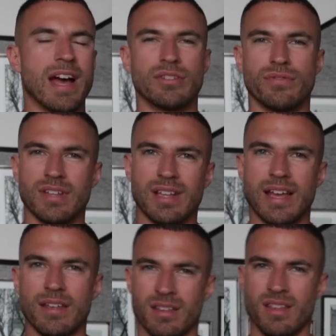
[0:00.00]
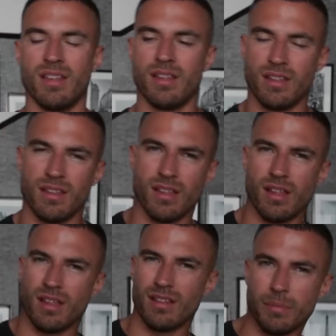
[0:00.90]
I just feel like
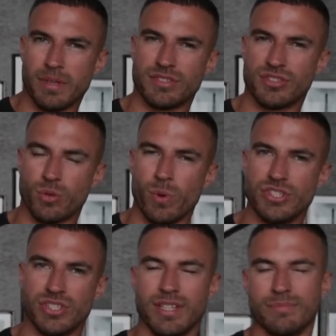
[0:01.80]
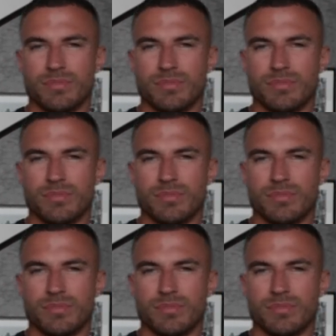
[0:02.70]
a little bit squidgy.